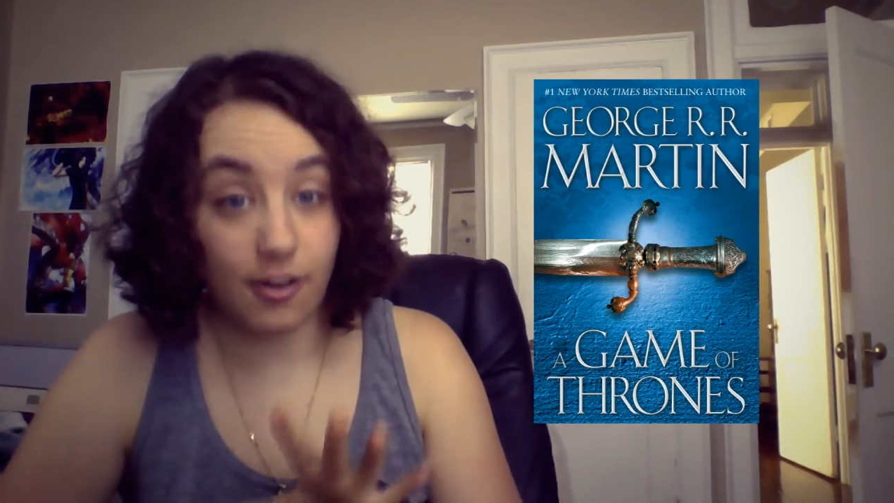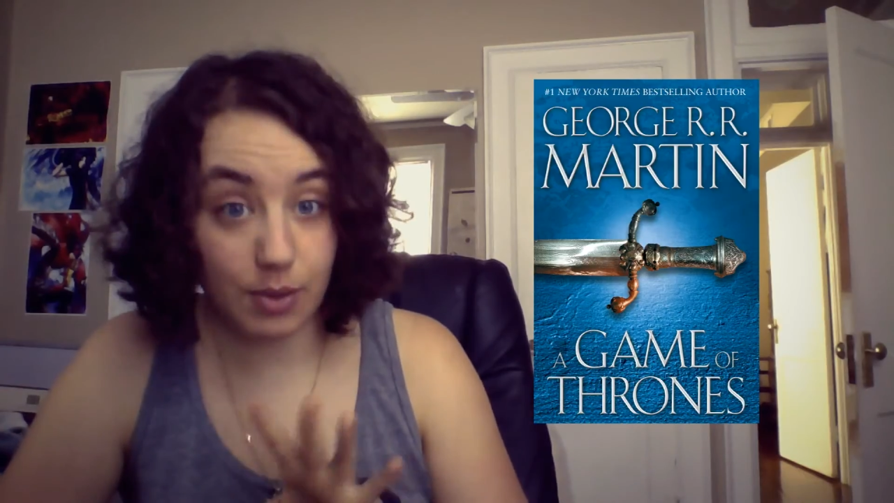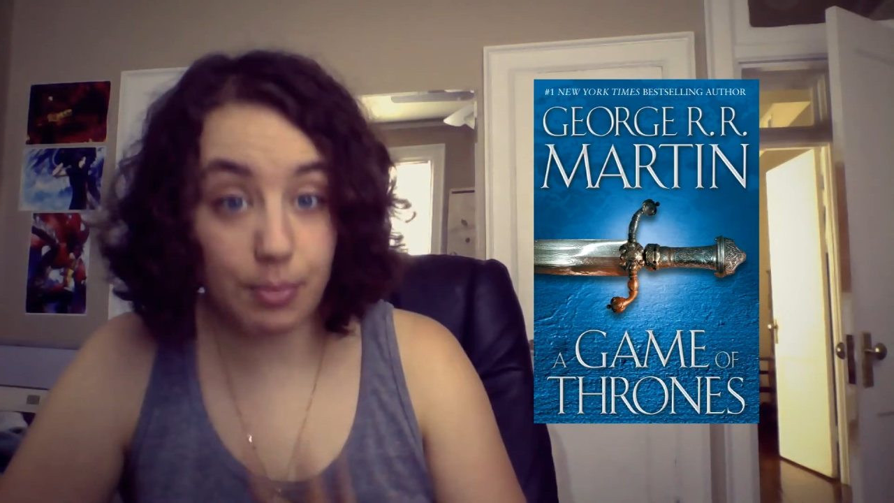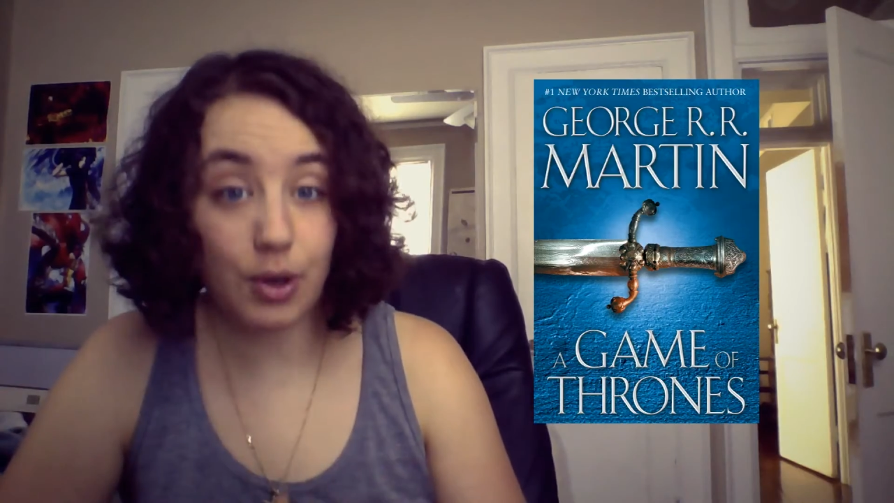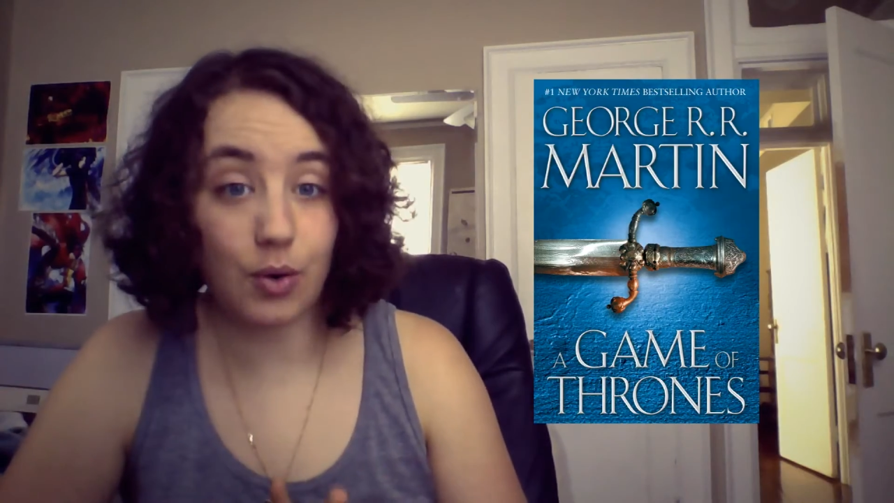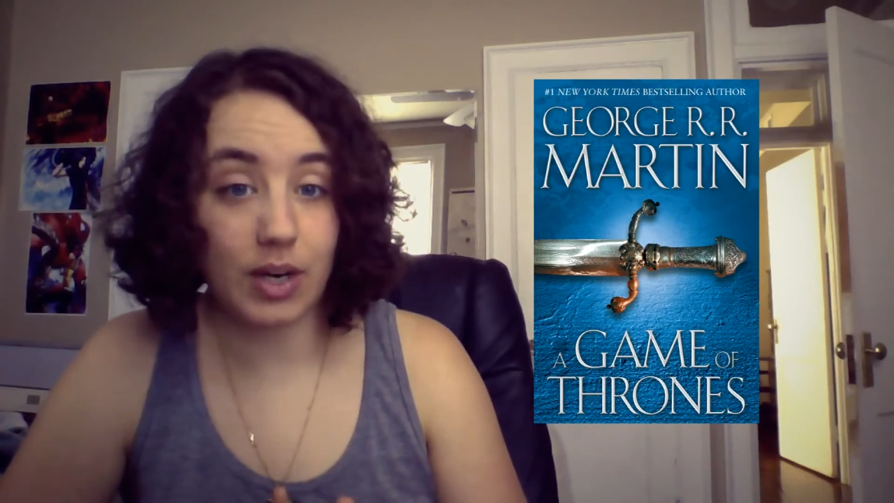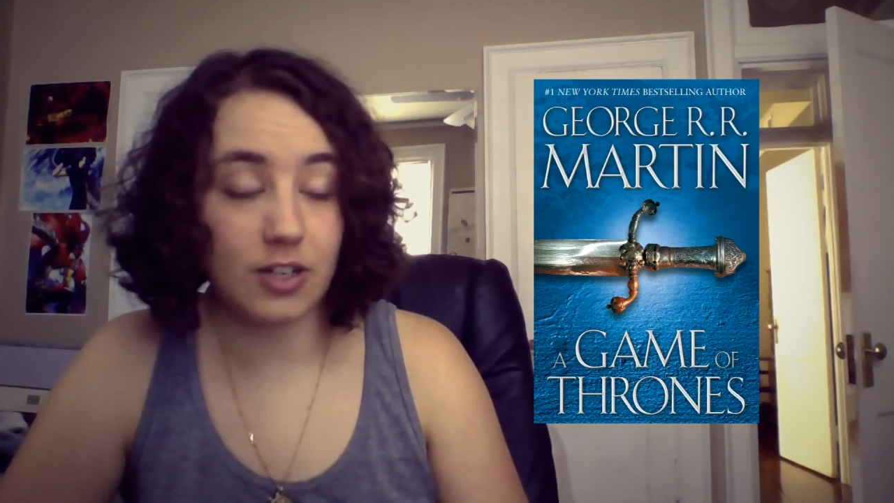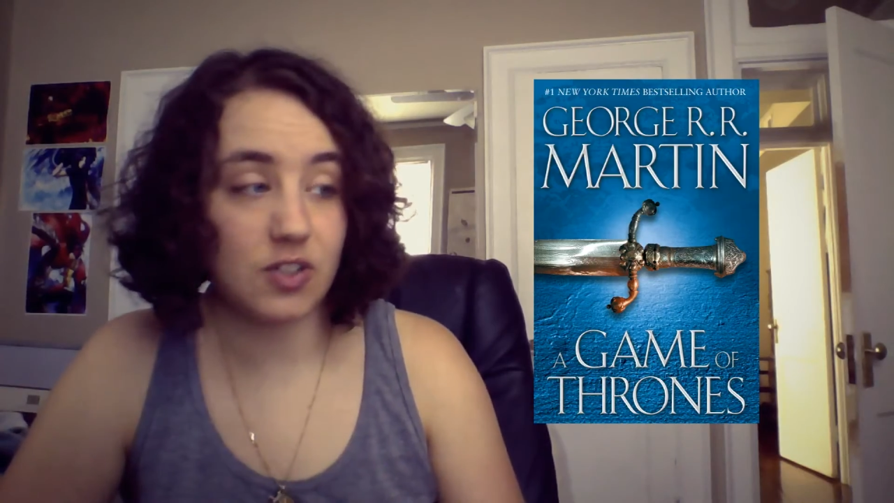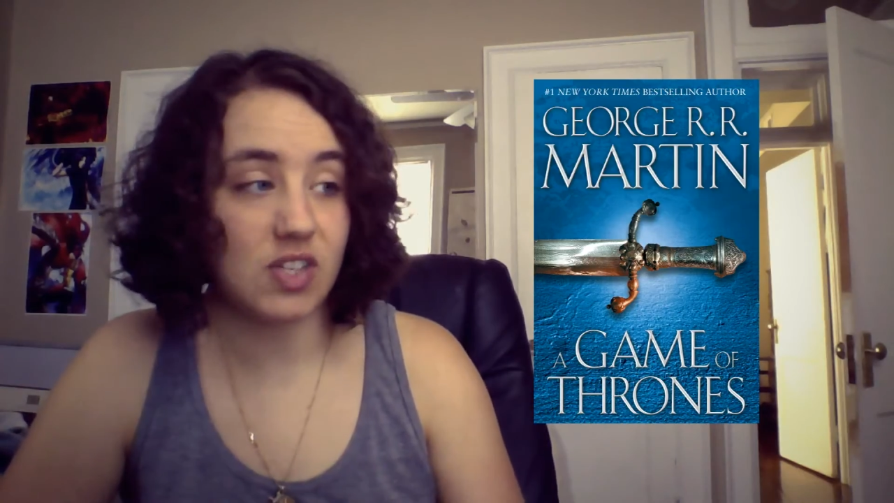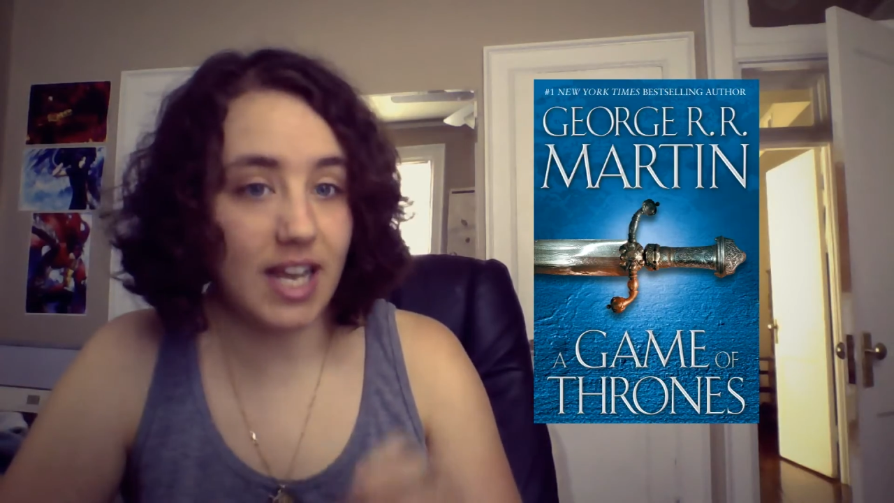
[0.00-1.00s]
of the book
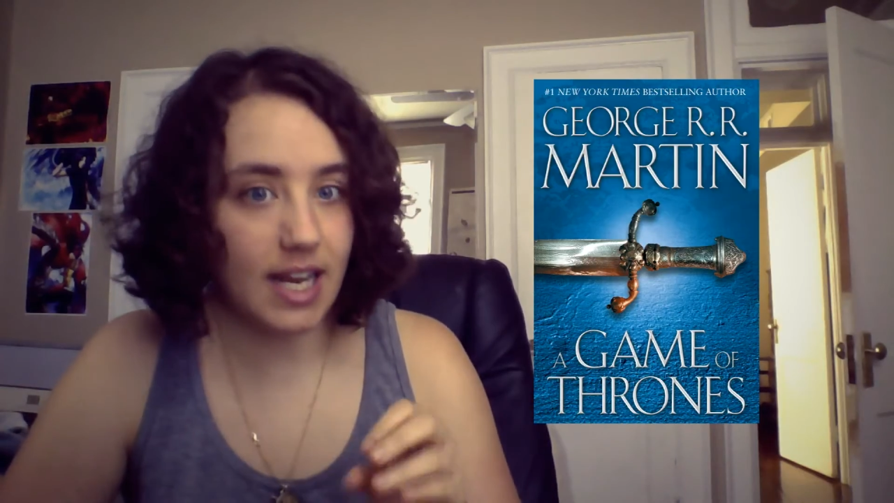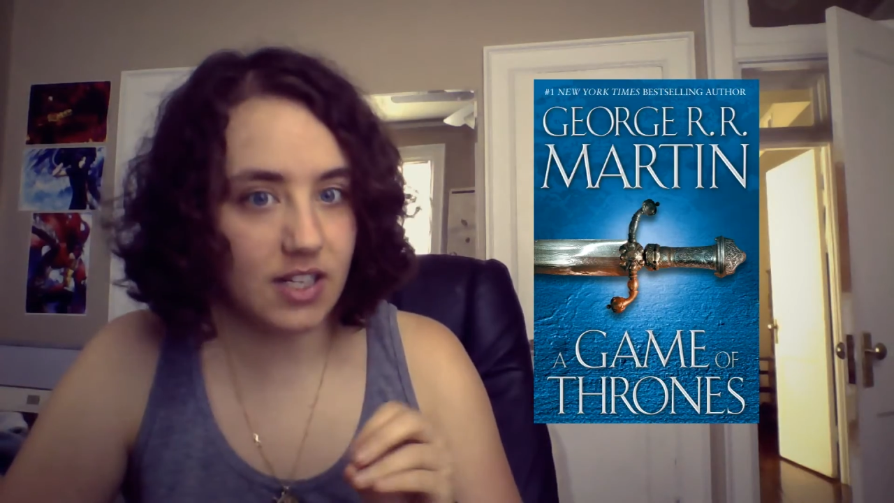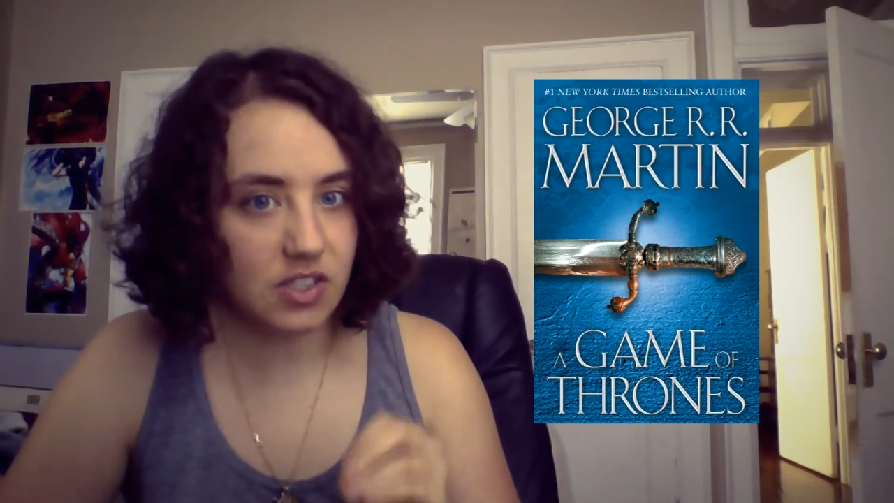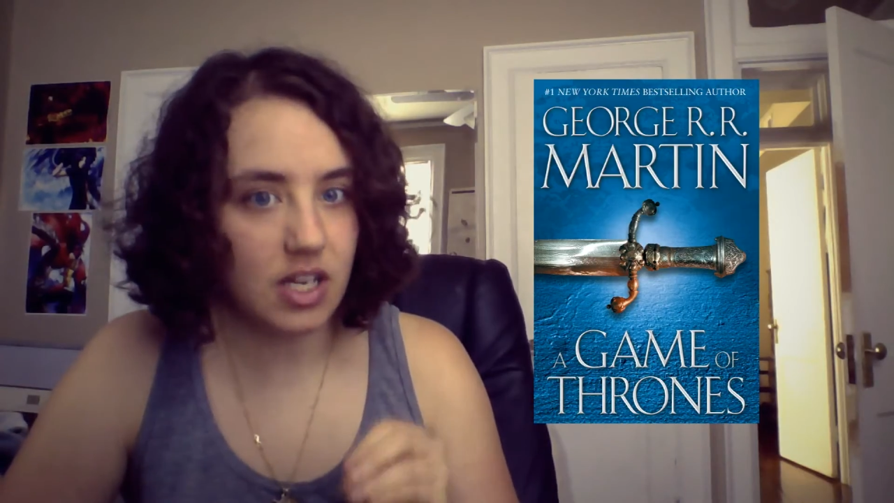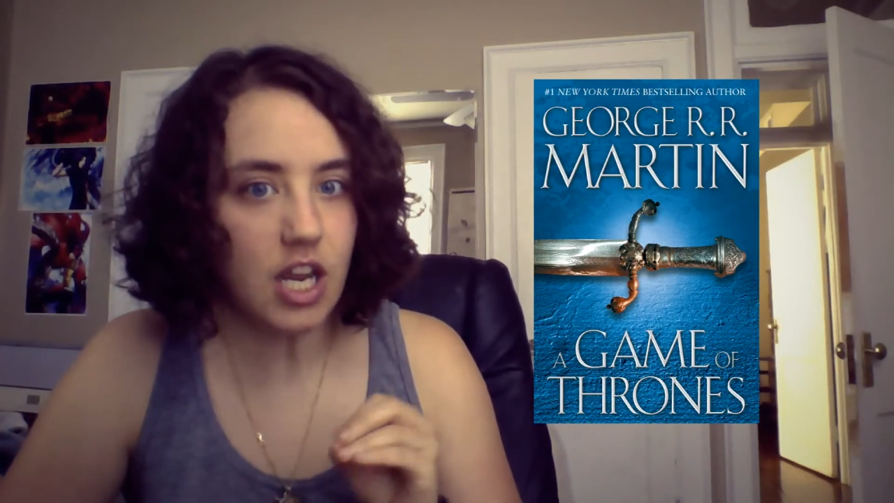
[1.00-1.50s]
readers is